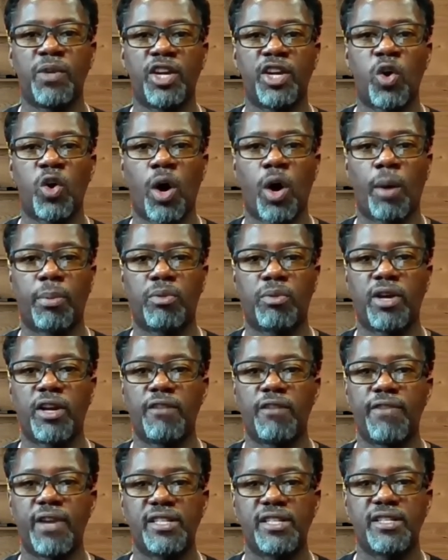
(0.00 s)
we can
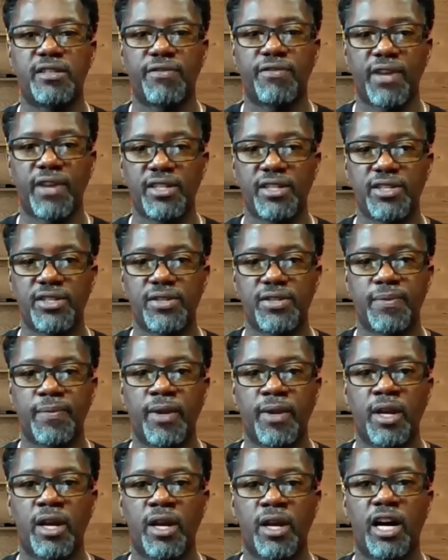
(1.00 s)
operate face-to-face,
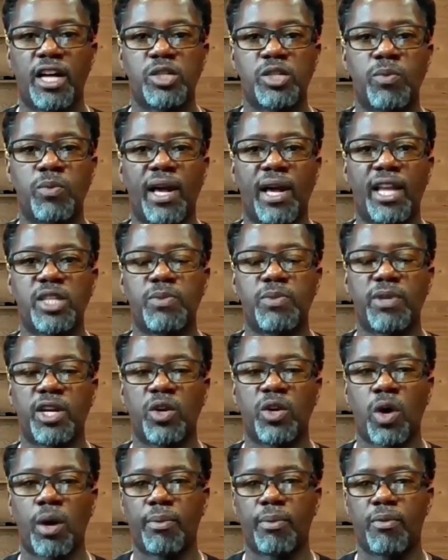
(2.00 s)
as well as we
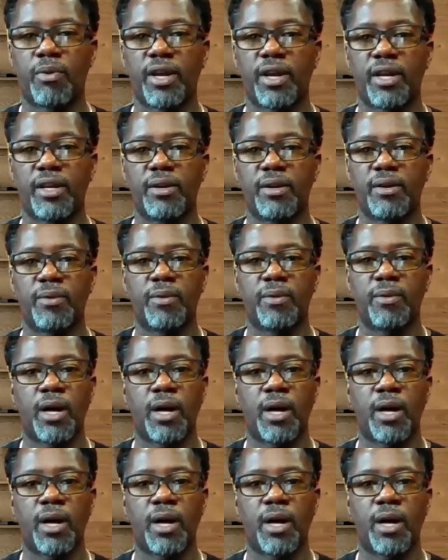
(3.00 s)
can operate,